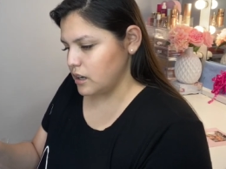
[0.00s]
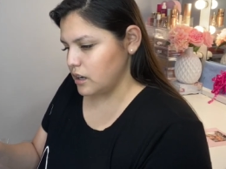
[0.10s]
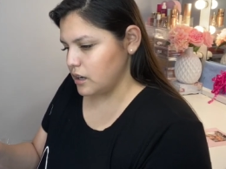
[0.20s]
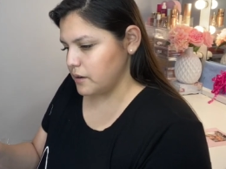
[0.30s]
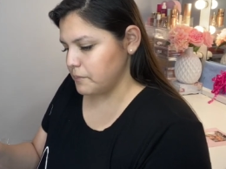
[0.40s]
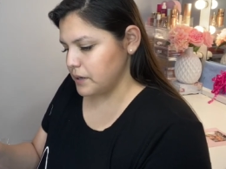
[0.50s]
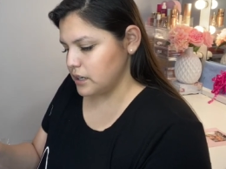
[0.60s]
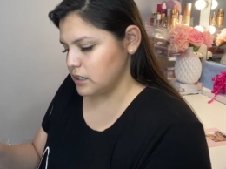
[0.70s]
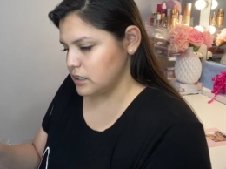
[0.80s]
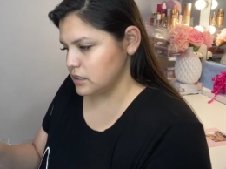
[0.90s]
um,
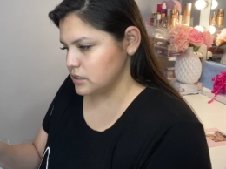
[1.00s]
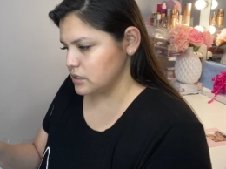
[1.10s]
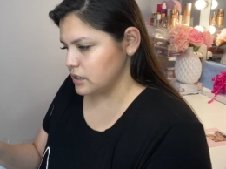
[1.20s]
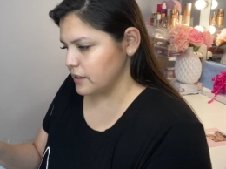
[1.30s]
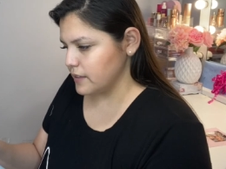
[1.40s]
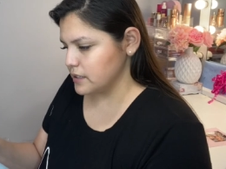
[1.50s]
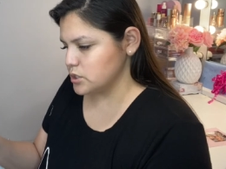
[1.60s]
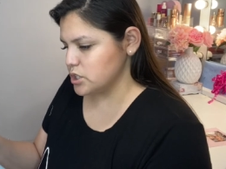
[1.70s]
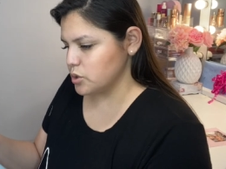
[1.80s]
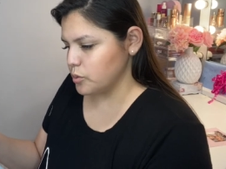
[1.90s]
I
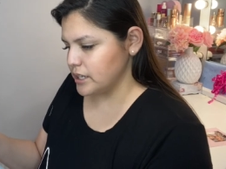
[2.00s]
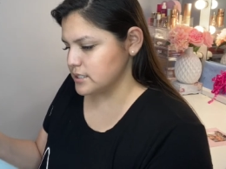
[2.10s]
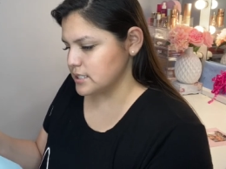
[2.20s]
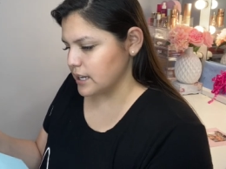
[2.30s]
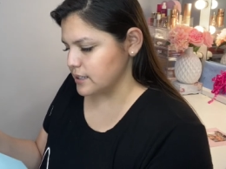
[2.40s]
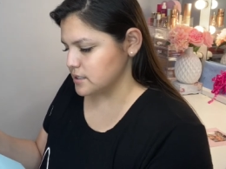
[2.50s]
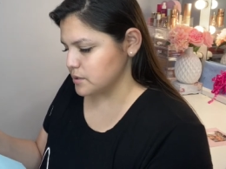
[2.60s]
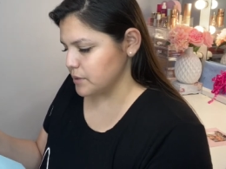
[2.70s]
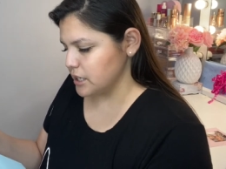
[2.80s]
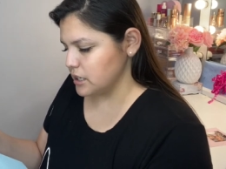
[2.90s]
think two weeks to get
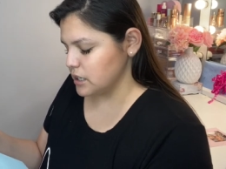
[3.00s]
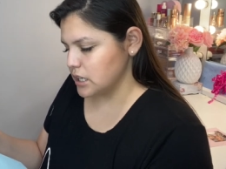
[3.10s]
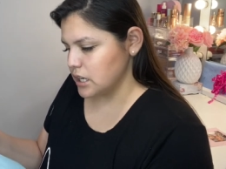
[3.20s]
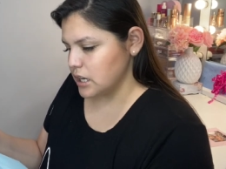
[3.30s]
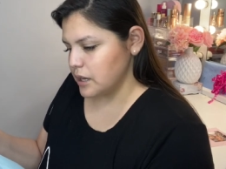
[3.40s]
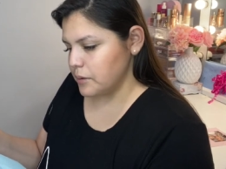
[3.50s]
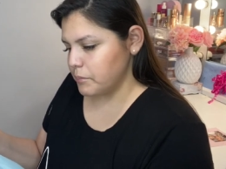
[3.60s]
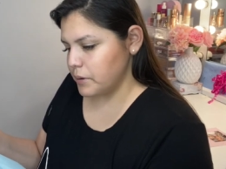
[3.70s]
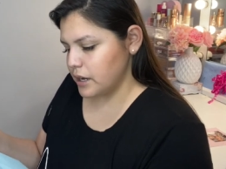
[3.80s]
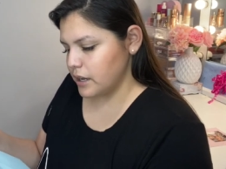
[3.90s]
to me.
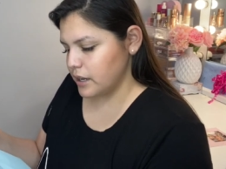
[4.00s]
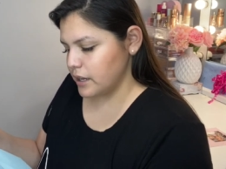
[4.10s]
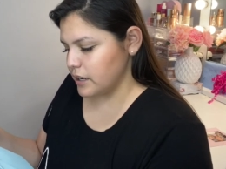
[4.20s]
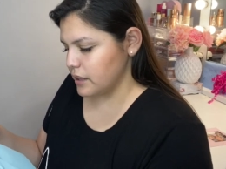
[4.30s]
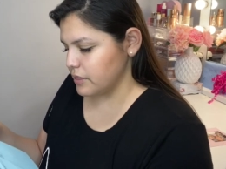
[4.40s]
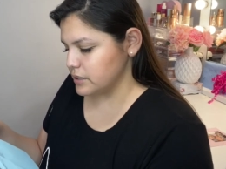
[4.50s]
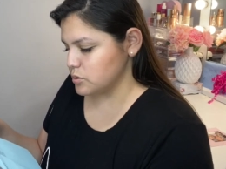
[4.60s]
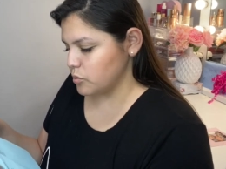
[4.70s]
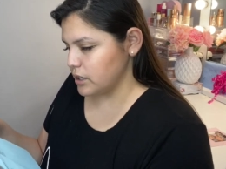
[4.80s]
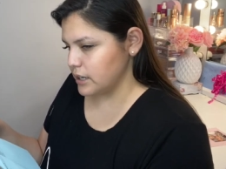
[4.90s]
But
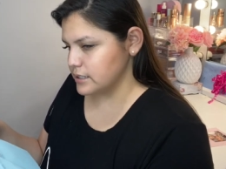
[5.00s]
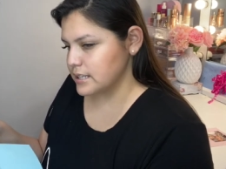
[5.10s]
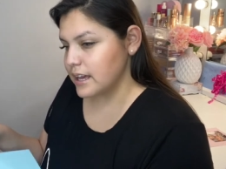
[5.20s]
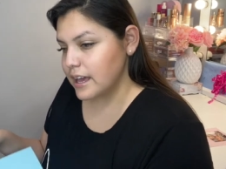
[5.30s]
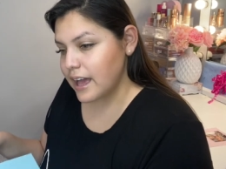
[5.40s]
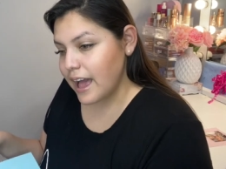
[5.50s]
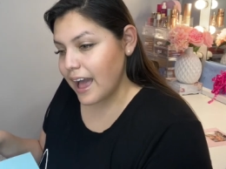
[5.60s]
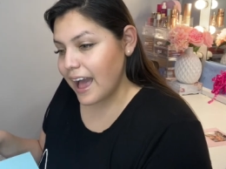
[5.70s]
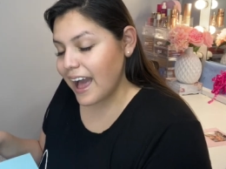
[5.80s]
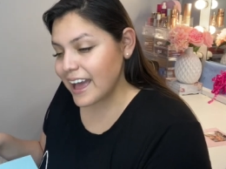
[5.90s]
this one is,
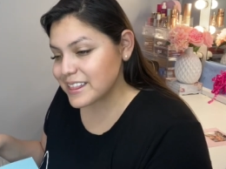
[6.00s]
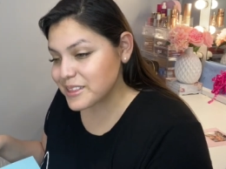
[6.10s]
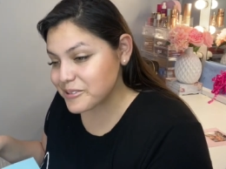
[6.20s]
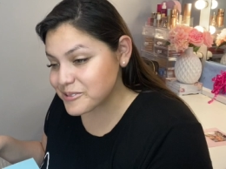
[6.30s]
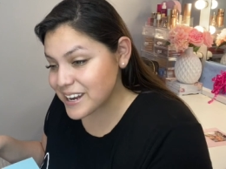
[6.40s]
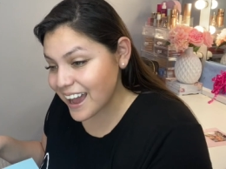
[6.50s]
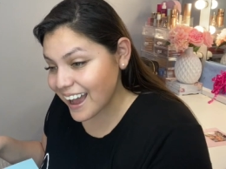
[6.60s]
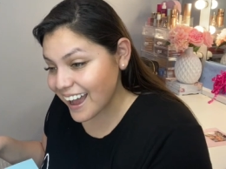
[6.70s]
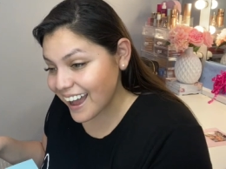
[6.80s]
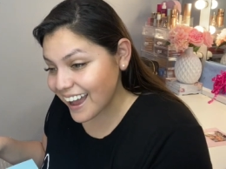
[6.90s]
hi Luna!
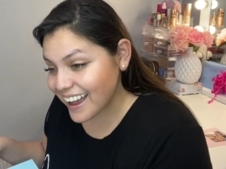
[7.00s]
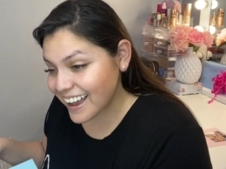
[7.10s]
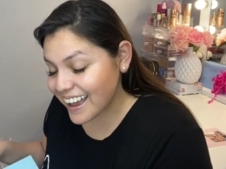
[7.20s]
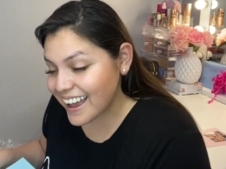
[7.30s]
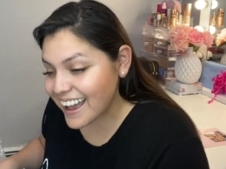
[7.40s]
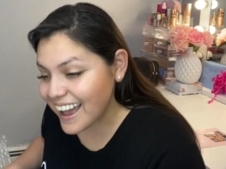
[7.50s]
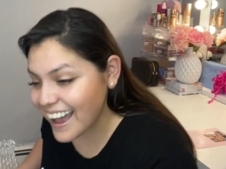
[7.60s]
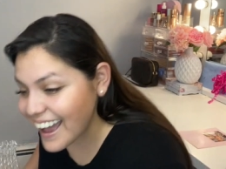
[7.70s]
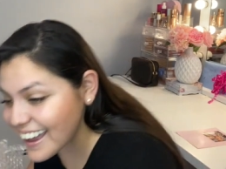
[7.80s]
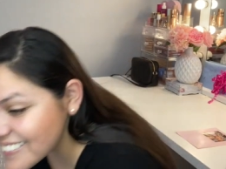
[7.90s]
Hi